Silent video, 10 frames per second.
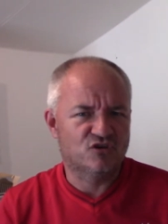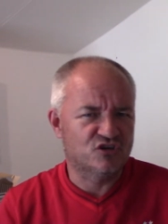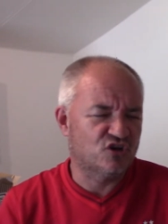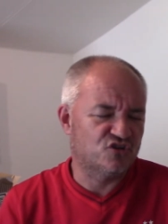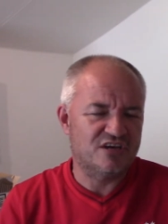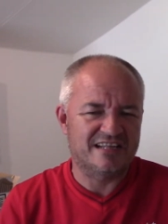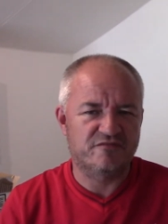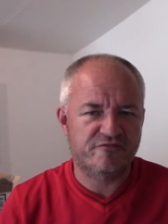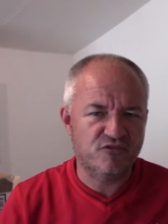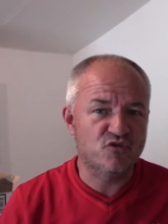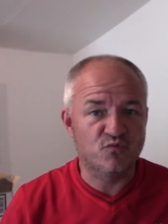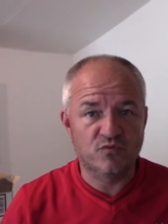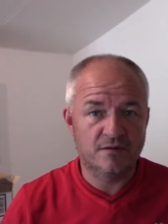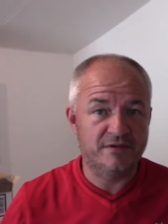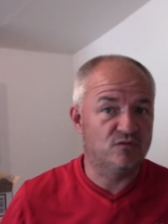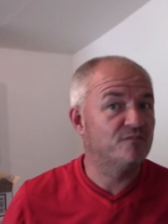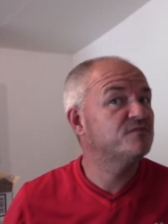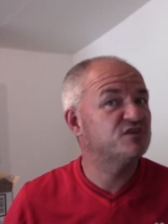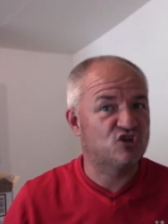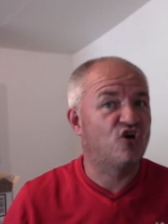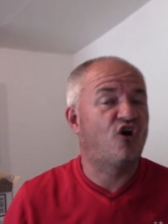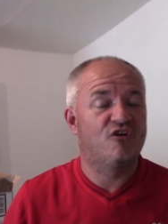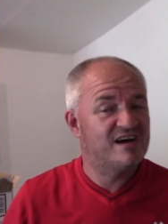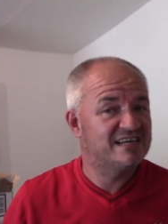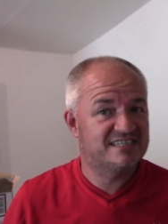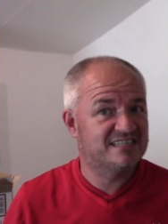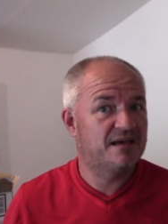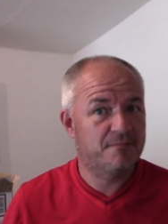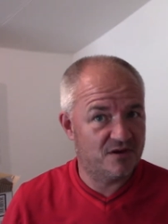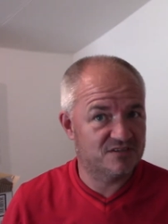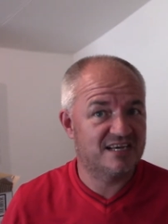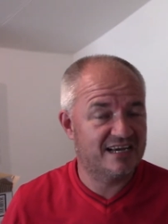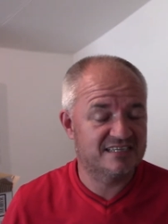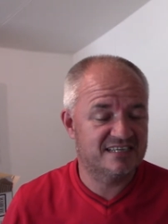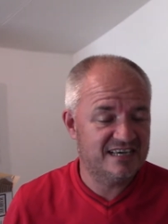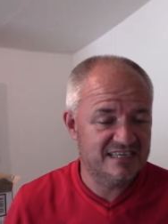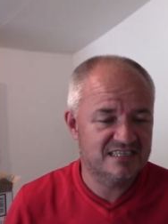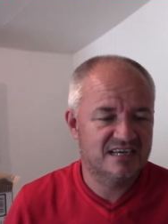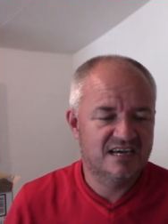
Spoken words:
You had a few. I mean, there's not a lot of rides in there per se as it is.